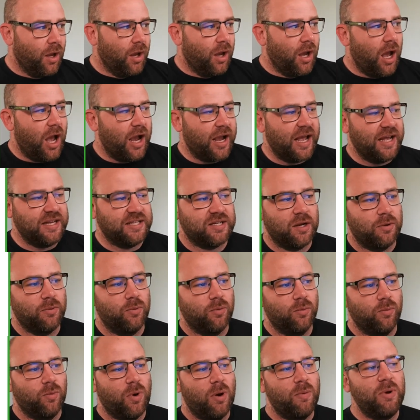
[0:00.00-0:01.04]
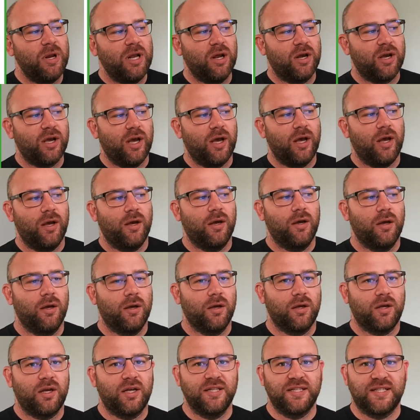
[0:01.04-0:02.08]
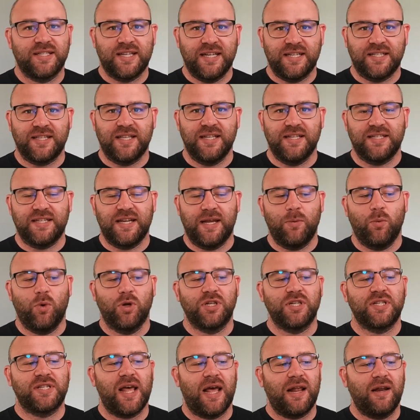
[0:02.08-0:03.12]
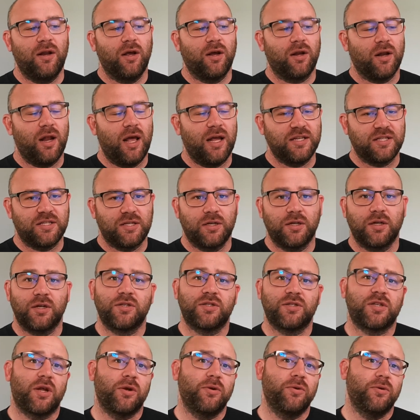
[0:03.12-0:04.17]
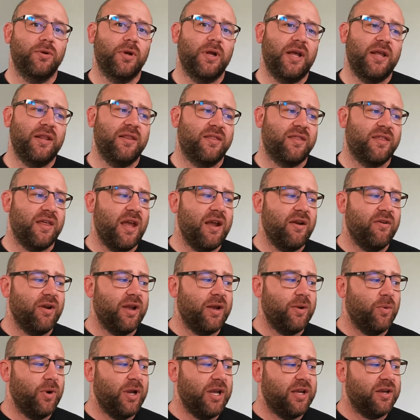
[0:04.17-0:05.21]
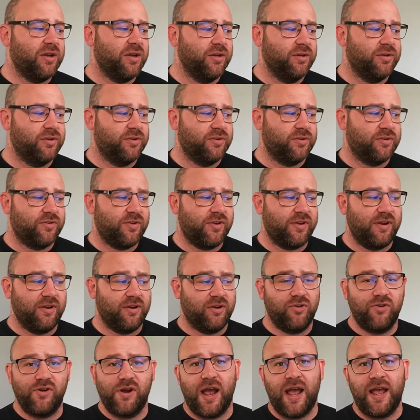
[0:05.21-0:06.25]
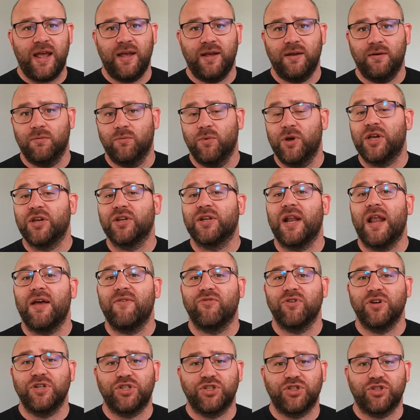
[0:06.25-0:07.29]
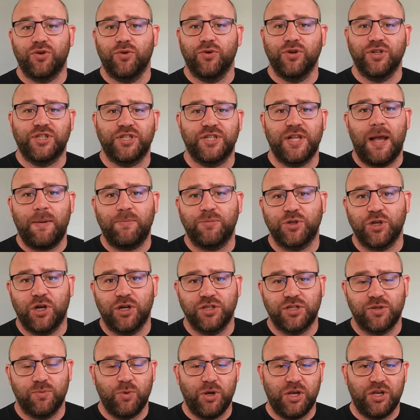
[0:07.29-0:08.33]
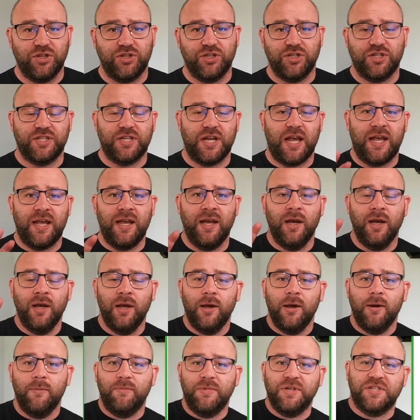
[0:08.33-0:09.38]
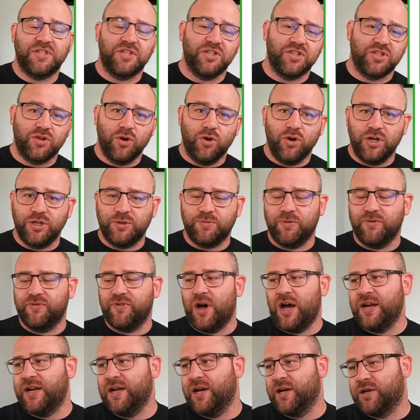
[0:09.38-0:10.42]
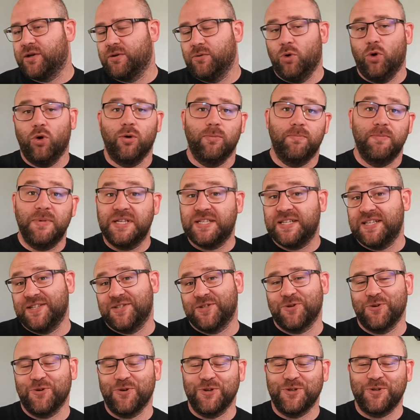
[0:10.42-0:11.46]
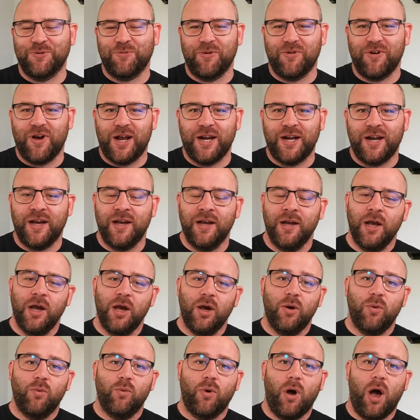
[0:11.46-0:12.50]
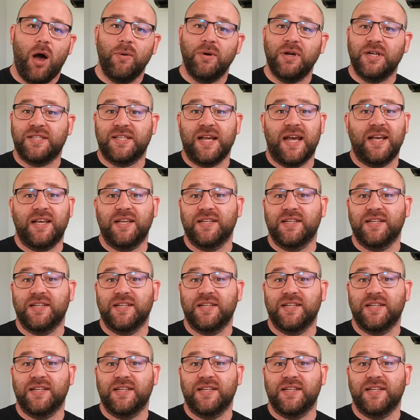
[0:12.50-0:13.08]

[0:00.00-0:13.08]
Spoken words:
Okay, so when we look at consistency, what does that look like? So in theory, we could leverage storage snapshots, and we could just say, Mr. Storage Provider or Mrs. Storage Provider, I want to take a